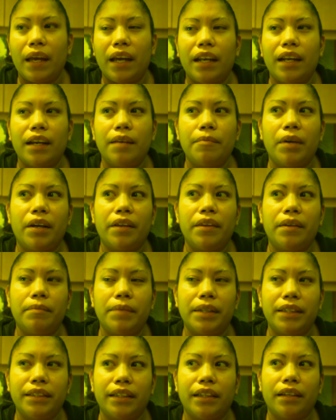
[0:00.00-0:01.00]
And I'm on the
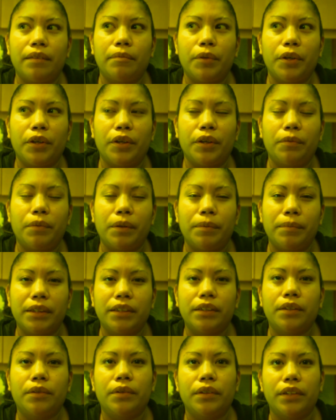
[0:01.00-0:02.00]
Missing and Murdered
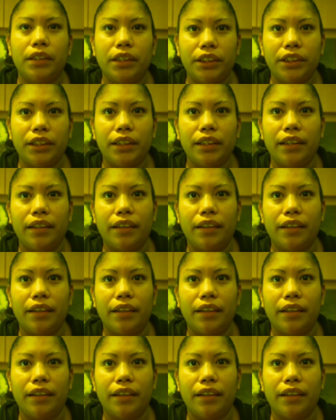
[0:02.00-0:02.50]
Women's Coalition